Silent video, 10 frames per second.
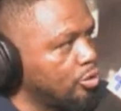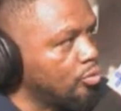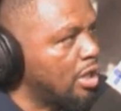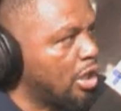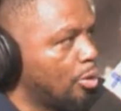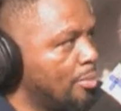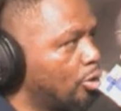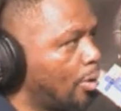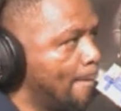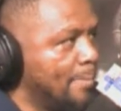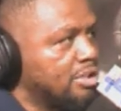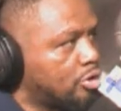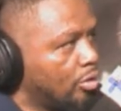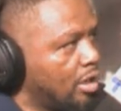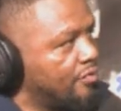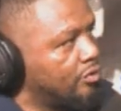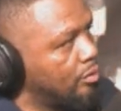you on a mental level.